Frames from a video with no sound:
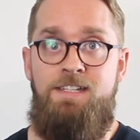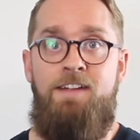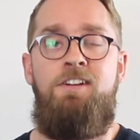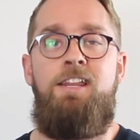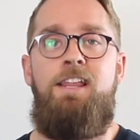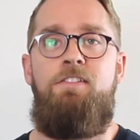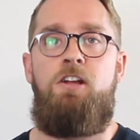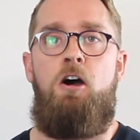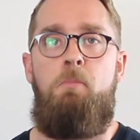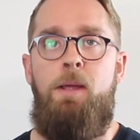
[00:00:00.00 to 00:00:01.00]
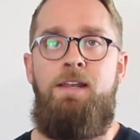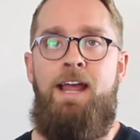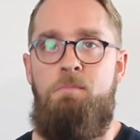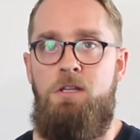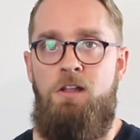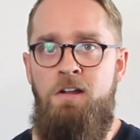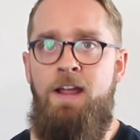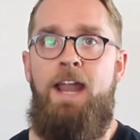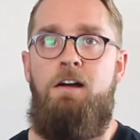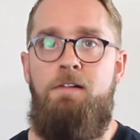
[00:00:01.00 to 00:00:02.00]
definitely leave a comment down below
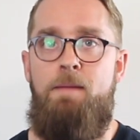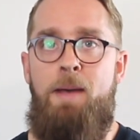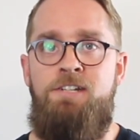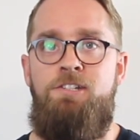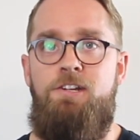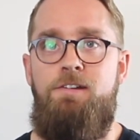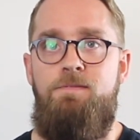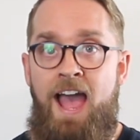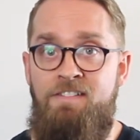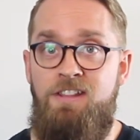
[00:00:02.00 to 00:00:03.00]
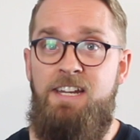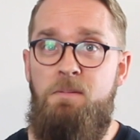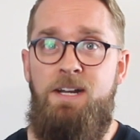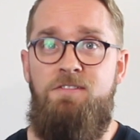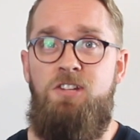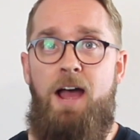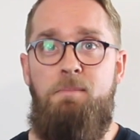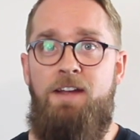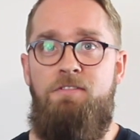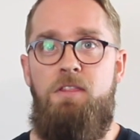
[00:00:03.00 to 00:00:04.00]
and I'll get back to you. I have a little bit of
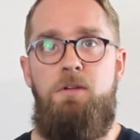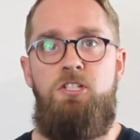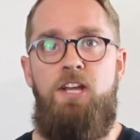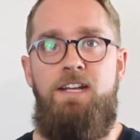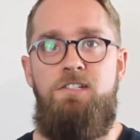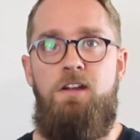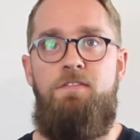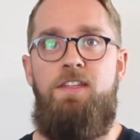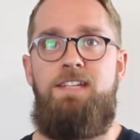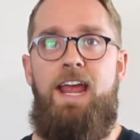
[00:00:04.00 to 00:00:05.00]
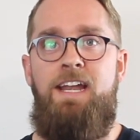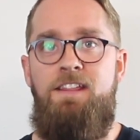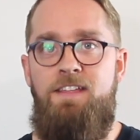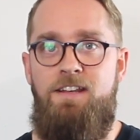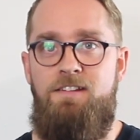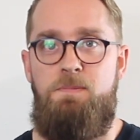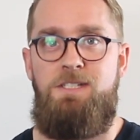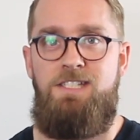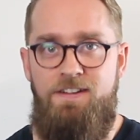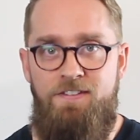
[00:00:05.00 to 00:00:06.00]
time left with the machine, so if there's anything
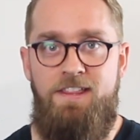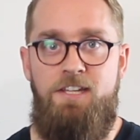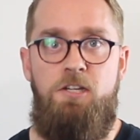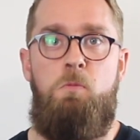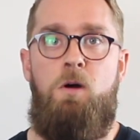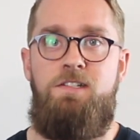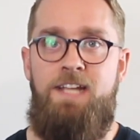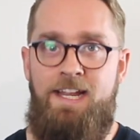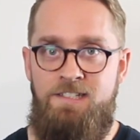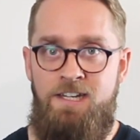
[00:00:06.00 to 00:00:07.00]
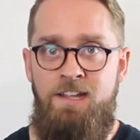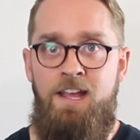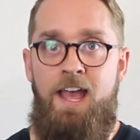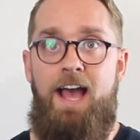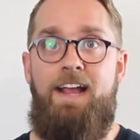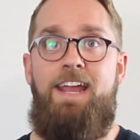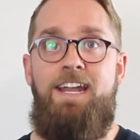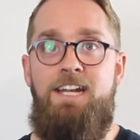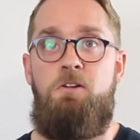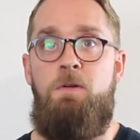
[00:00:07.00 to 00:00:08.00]
specific that you'd want tested,
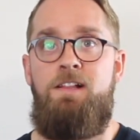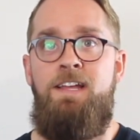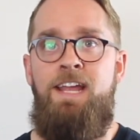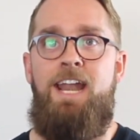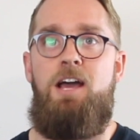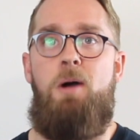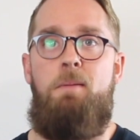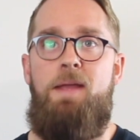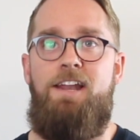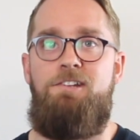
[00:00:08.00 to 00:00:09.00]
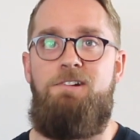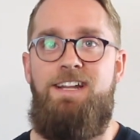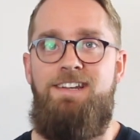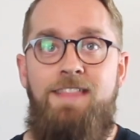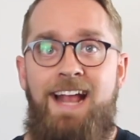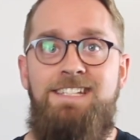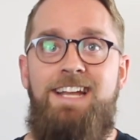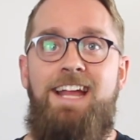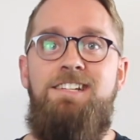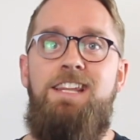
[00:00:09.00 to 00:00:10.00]
get in quickly and I might be able to do it. Thanks
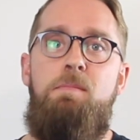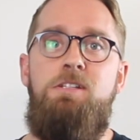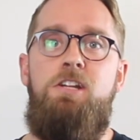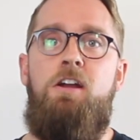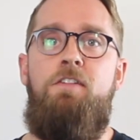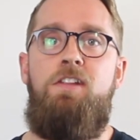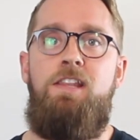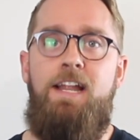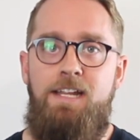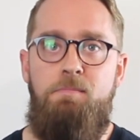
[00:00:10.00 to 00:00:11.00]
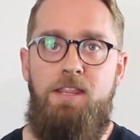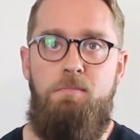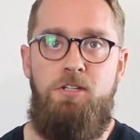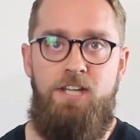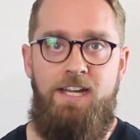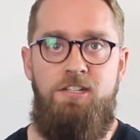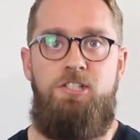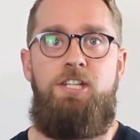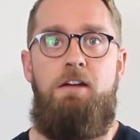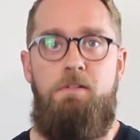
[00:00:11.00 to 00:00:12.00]
again to Marzocco for lending me the machine to
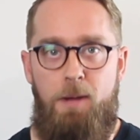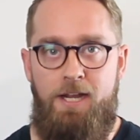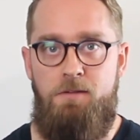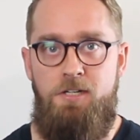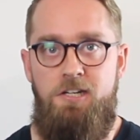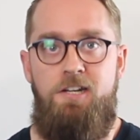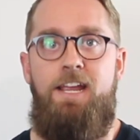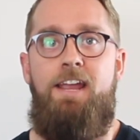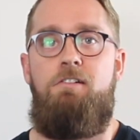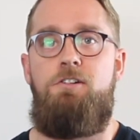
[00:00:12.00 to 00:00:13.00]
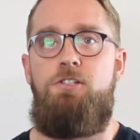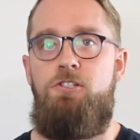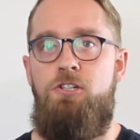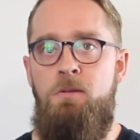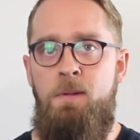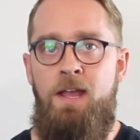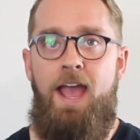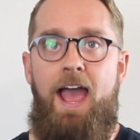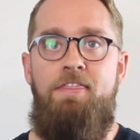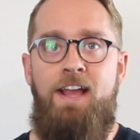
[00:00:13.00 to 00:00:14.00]
share with my community here on YouTube,
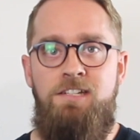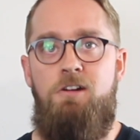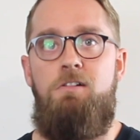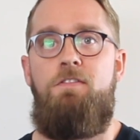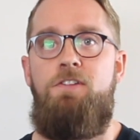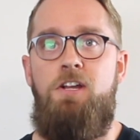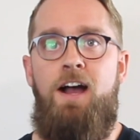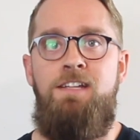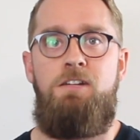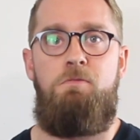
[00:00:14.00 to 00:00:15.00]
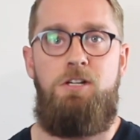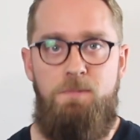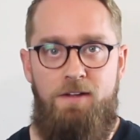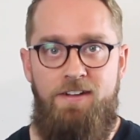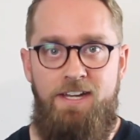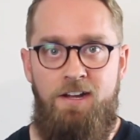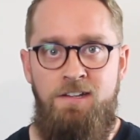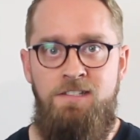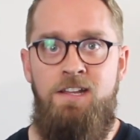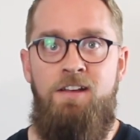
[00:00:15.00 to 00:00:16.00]
and thanks to all of you guys that watch my
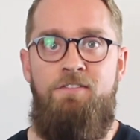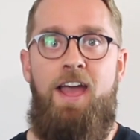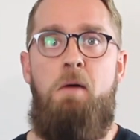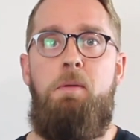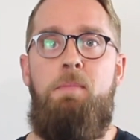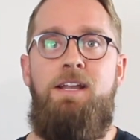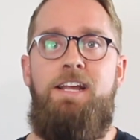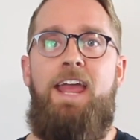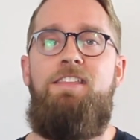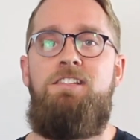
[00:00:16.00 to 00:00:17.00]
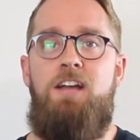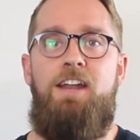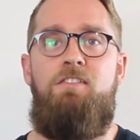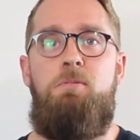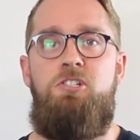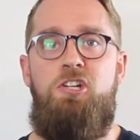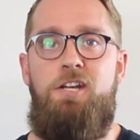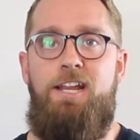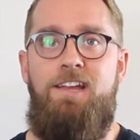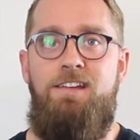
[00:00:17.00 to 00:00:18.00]
videos for helping me to get this kind of
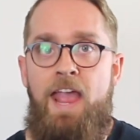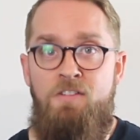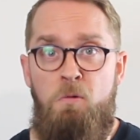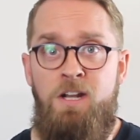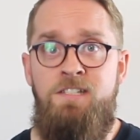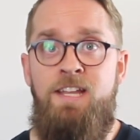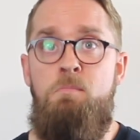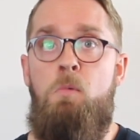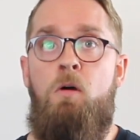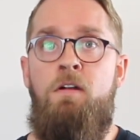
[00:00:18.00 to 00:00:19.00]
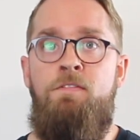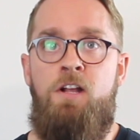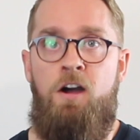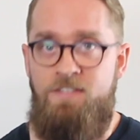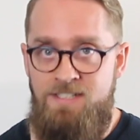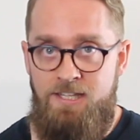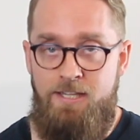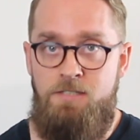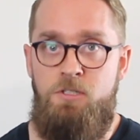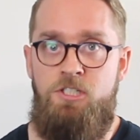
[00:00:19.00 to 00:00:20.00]
opportunity. If you want to see more of the coffees that
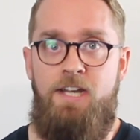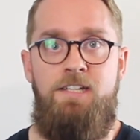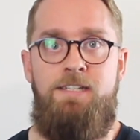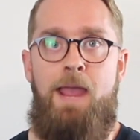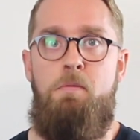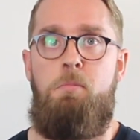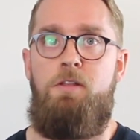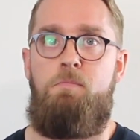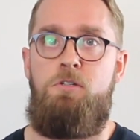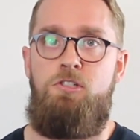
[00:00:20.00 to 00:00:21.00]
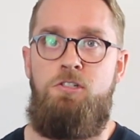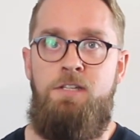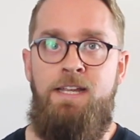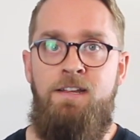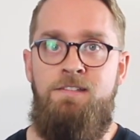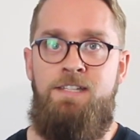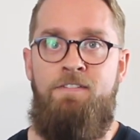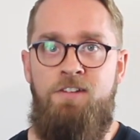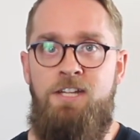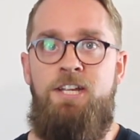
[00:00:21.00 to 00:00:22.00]
this machine is capable of producing,
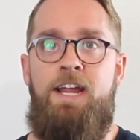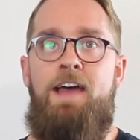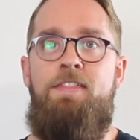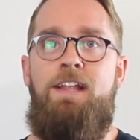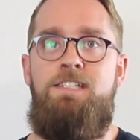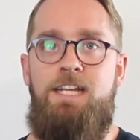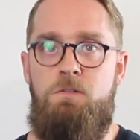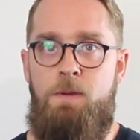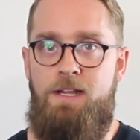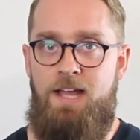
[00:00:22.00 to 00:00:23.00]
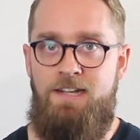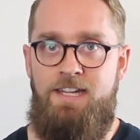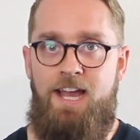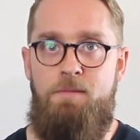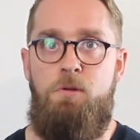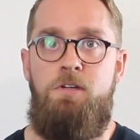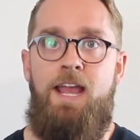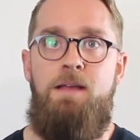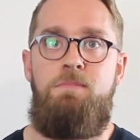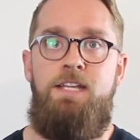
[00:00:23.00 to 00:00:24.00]
definitely check out that 6-week Latte Art
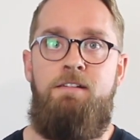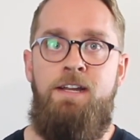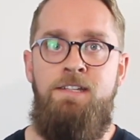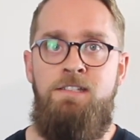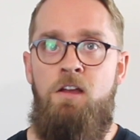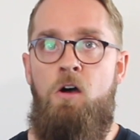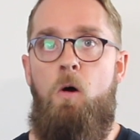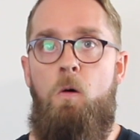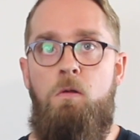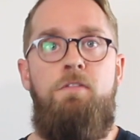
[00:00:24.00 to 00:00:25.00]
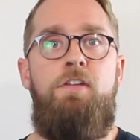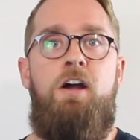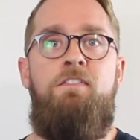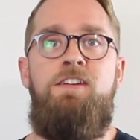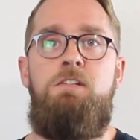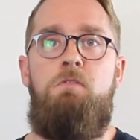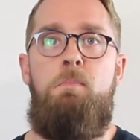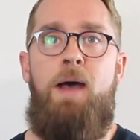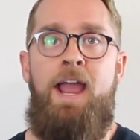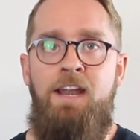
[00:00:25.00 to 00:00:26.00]
Bootcamp series. All of the coffees that were
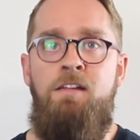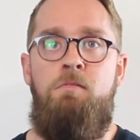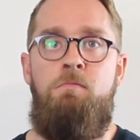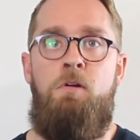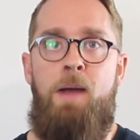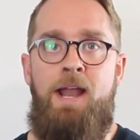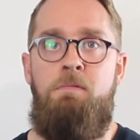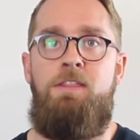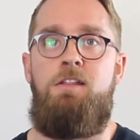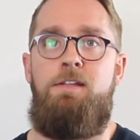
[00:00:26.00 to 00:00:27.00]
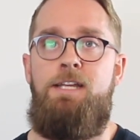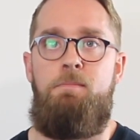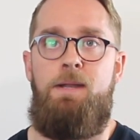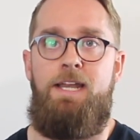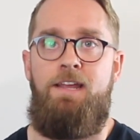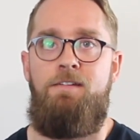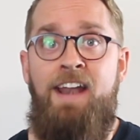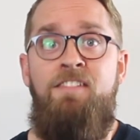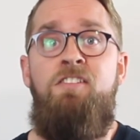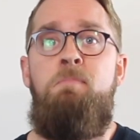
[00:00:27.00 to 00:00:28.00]
made with the Linea Mini.
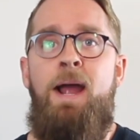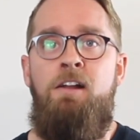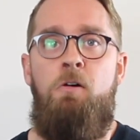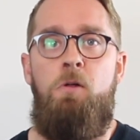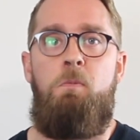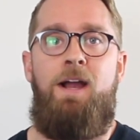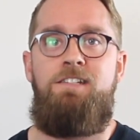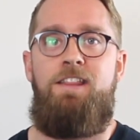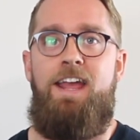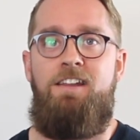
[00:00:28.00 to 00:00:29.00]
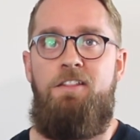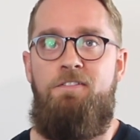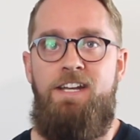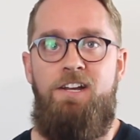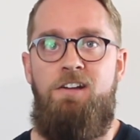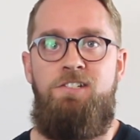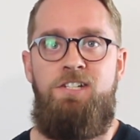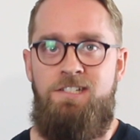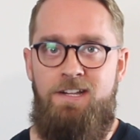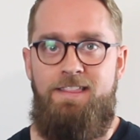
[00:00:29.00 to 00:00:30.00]
And if you've made it all the way to the end of the video,
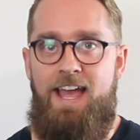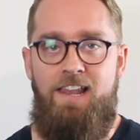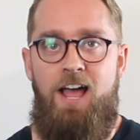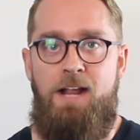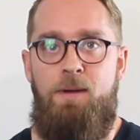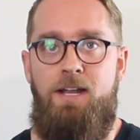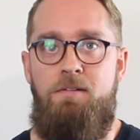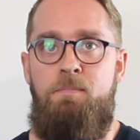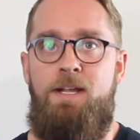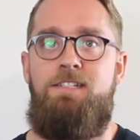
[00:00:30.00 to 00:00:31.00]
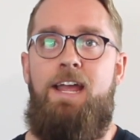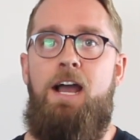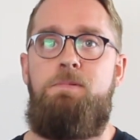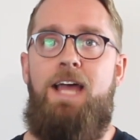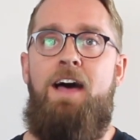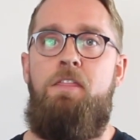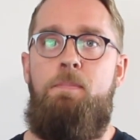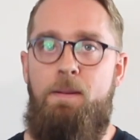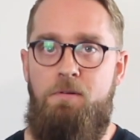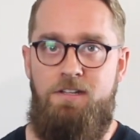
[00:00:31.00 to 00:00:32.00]
just click that like button because it helps other
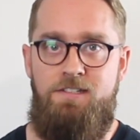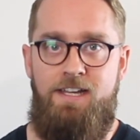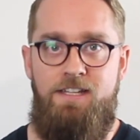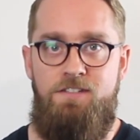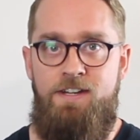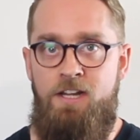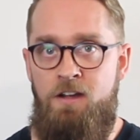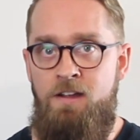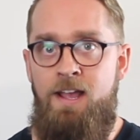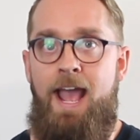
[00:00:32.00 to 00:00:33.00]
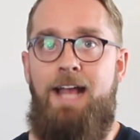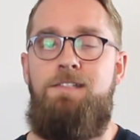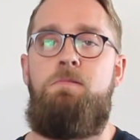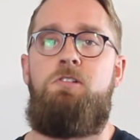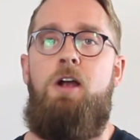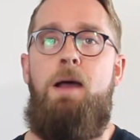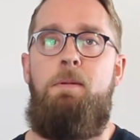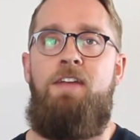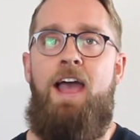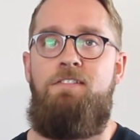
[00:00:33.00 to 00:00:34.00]
people to see this video, and subscribe
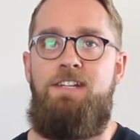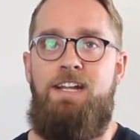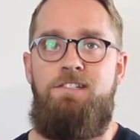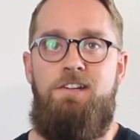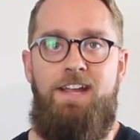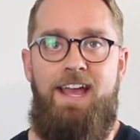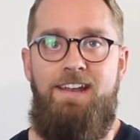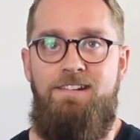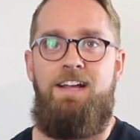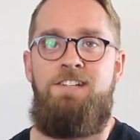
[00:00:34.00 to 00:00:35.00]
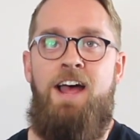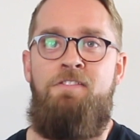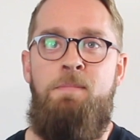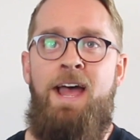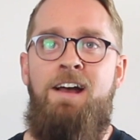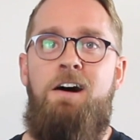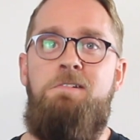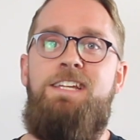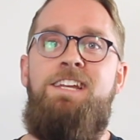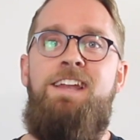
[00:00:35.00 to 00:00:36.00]
if you haven't done so yet. Aside from that, I'll
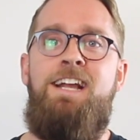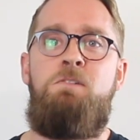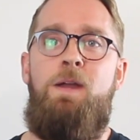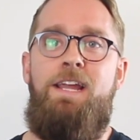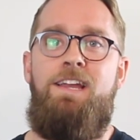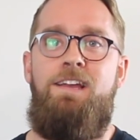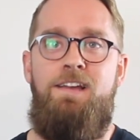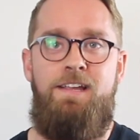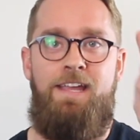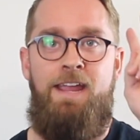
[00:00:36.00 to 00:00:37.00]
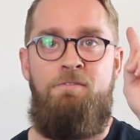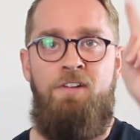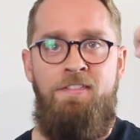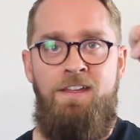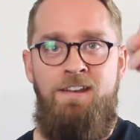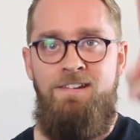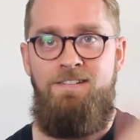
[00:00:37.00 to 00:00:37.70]
see you next week. Keep frothing!